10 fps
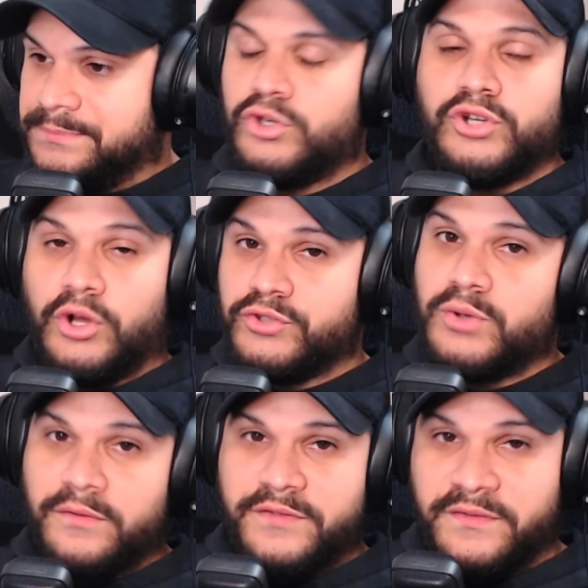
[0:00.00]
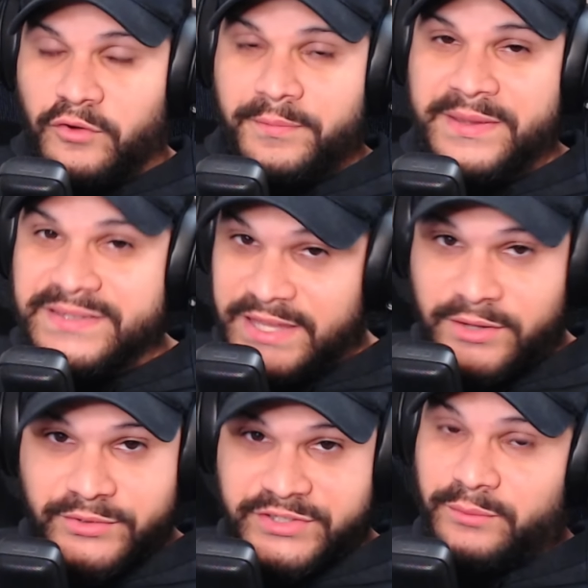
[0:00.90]
You could also go for the 4-piece
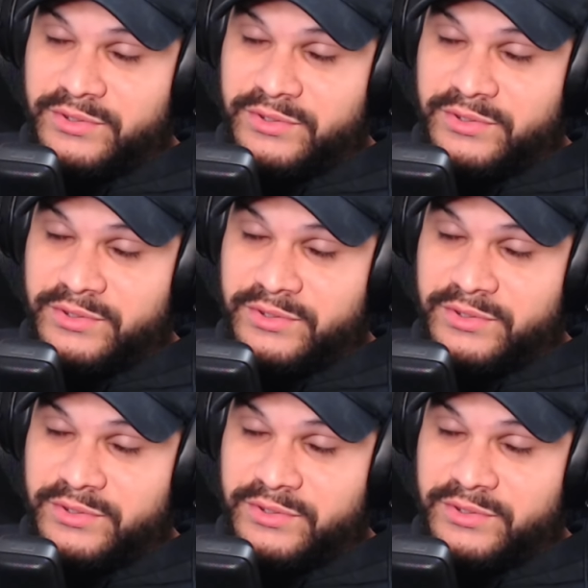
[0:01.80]
eagle set,